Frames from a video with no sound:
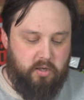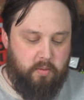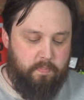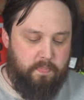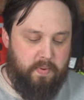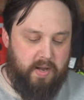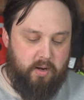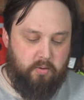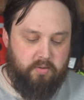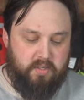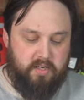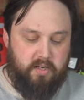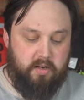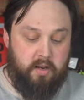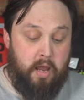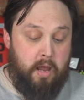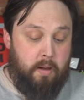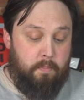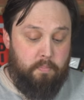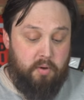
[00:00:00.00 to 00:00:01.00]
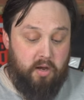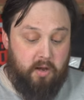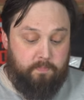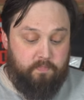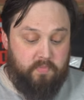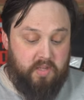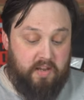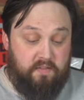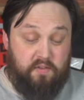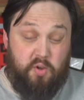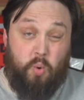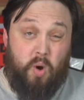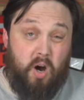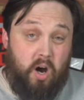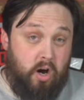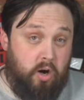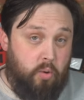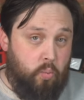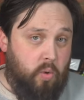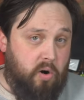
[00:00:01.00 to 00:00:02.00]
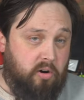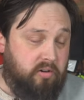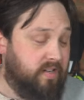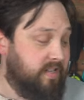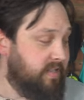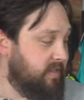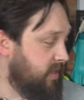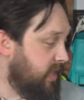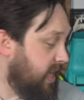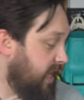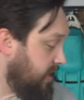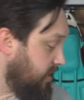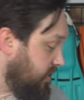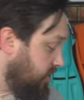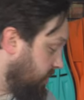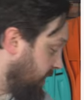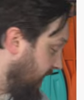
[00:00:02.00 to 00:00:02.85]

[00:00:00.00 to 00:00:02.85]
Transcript: about it. But if you are worried, then you